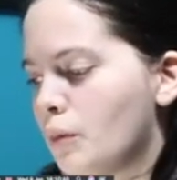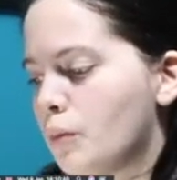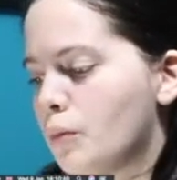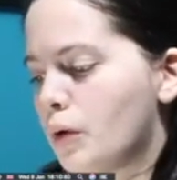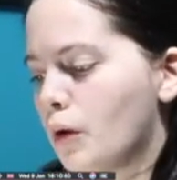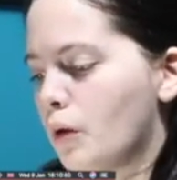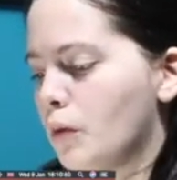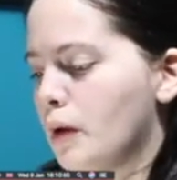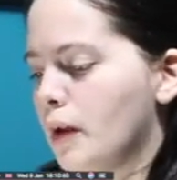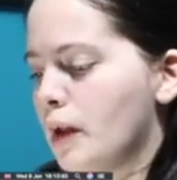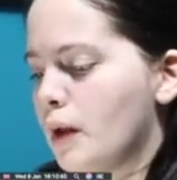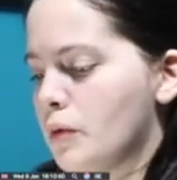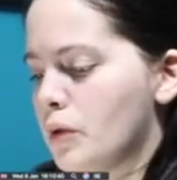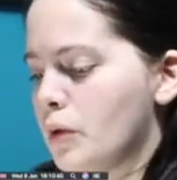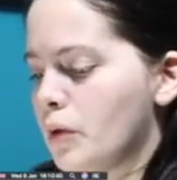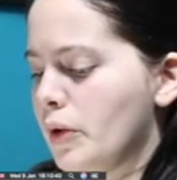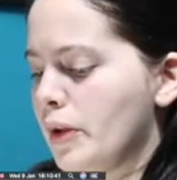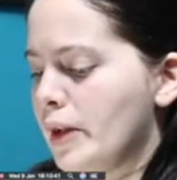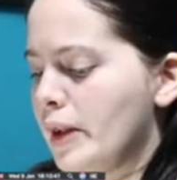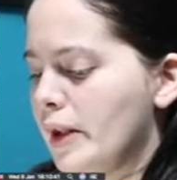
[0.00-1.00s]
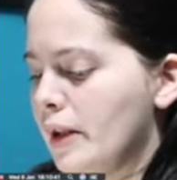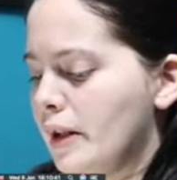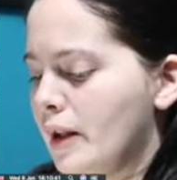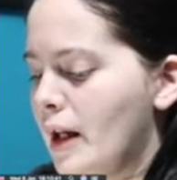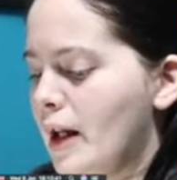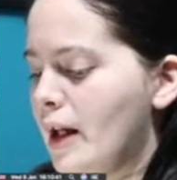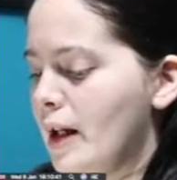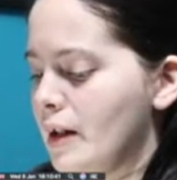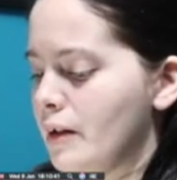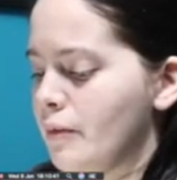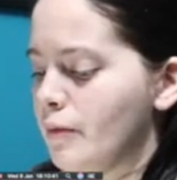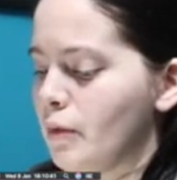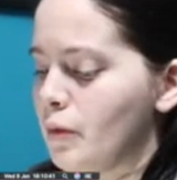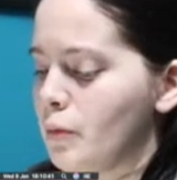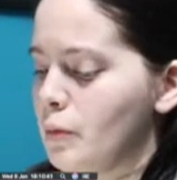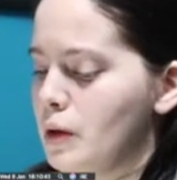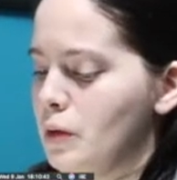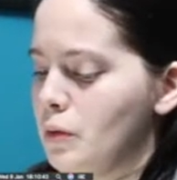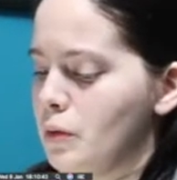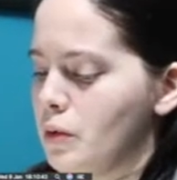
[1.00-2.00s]
probably absolutely hate for
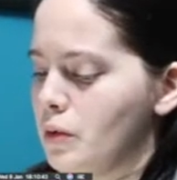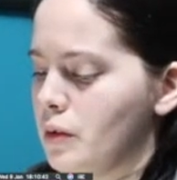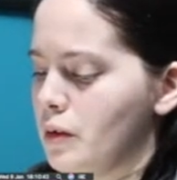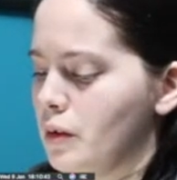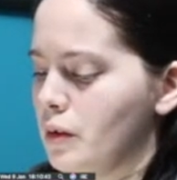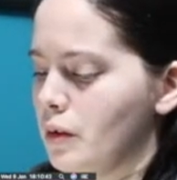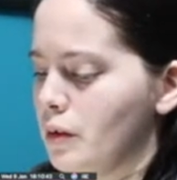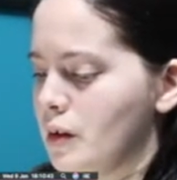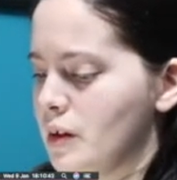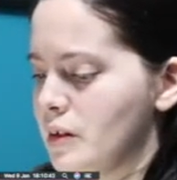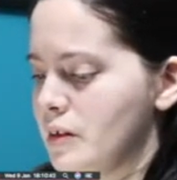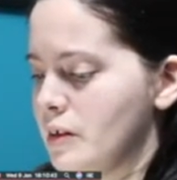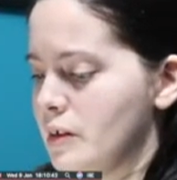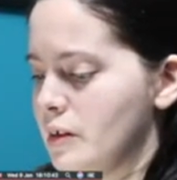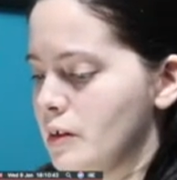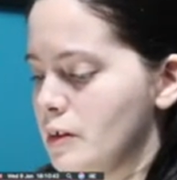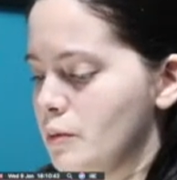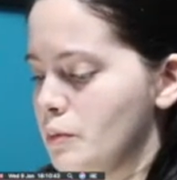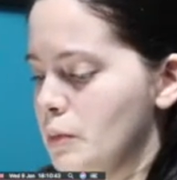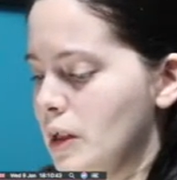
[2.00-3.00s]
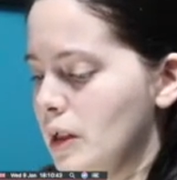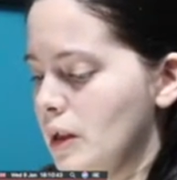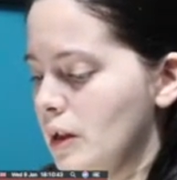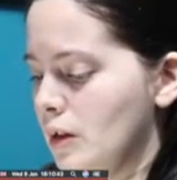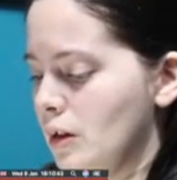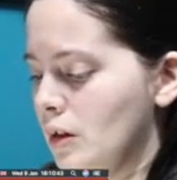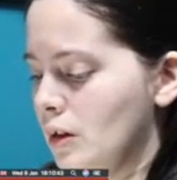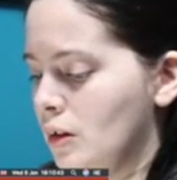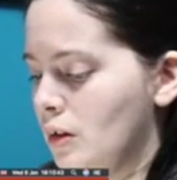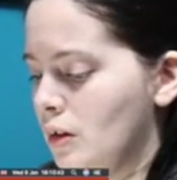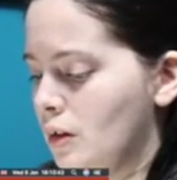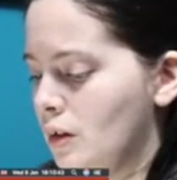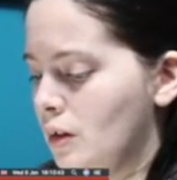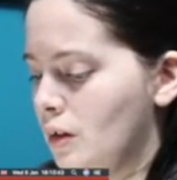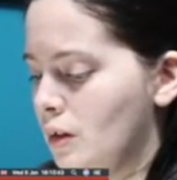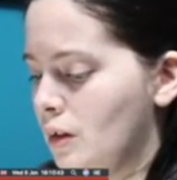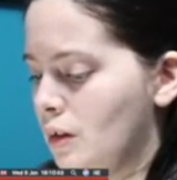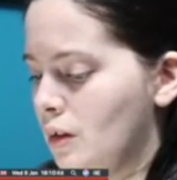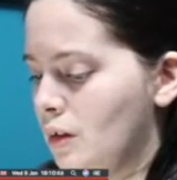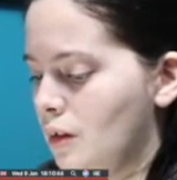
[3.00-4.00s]
people to consider me
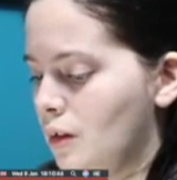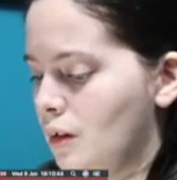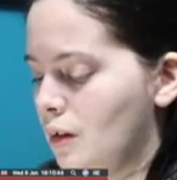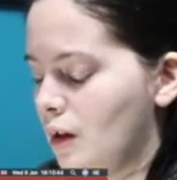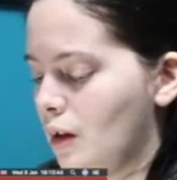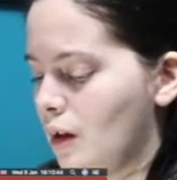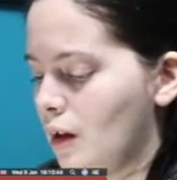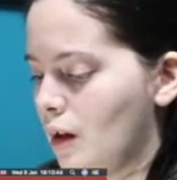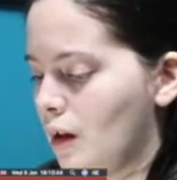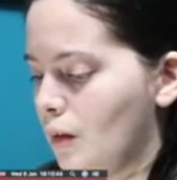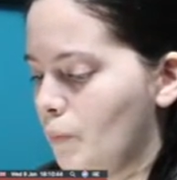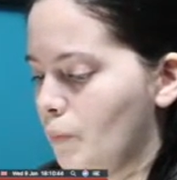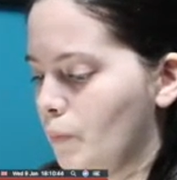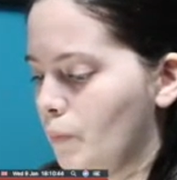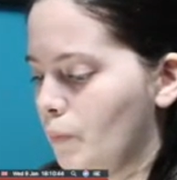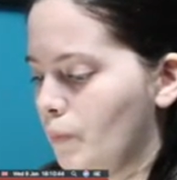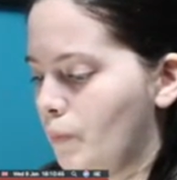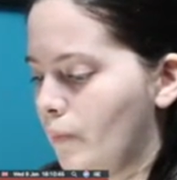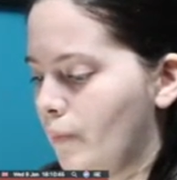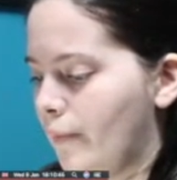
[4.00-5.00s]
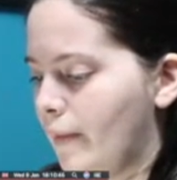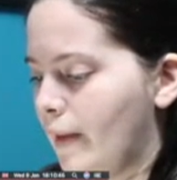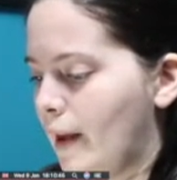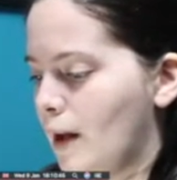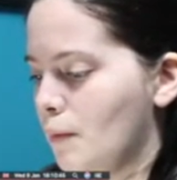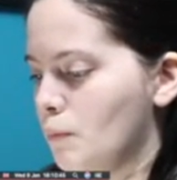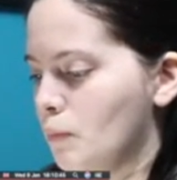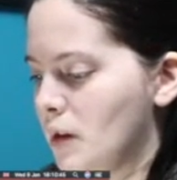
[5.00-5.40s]
that